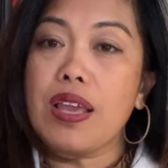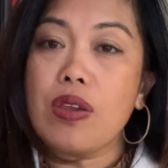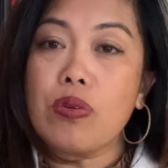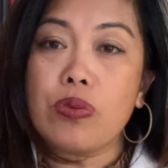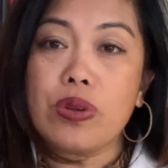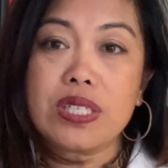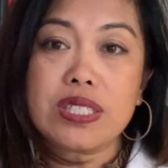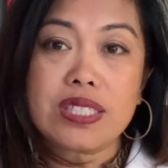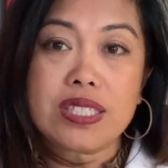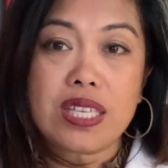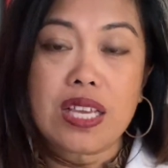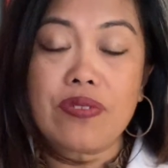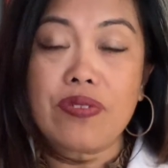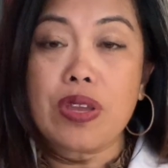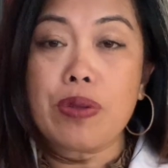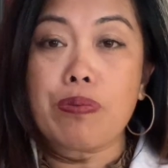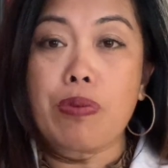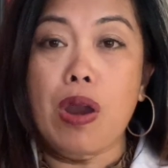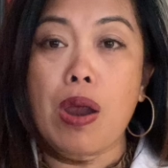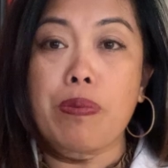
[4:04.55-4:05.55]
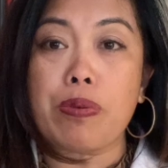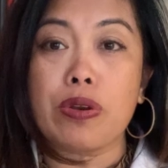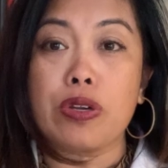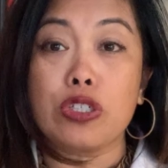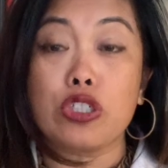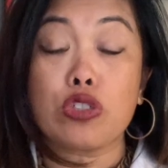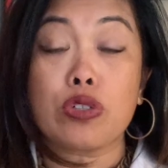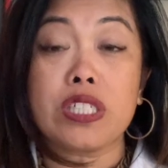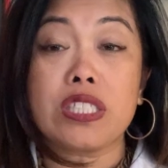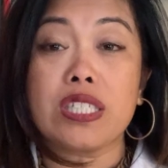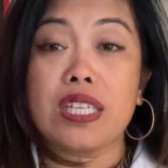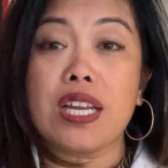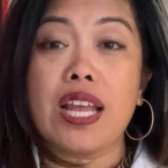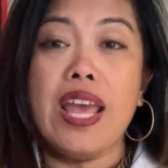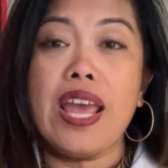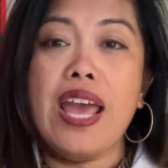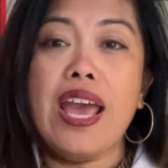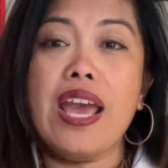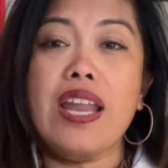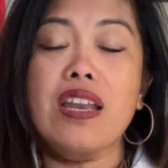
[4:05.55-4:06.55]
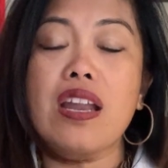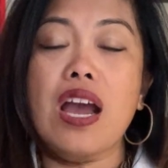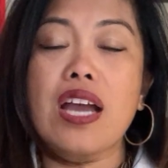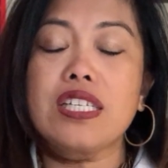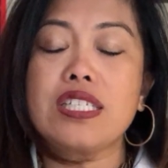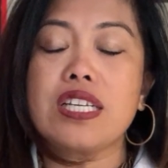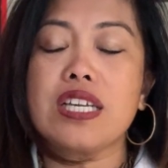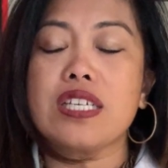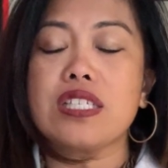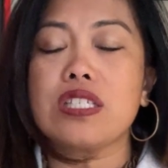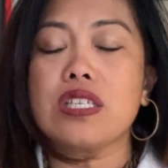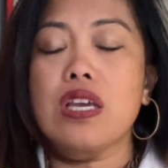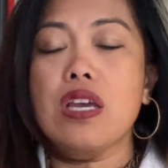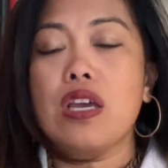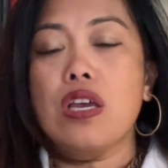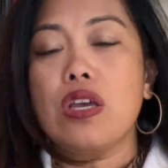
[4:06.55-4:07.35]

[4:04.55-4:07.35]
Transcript: receiving proper nutrition, and not just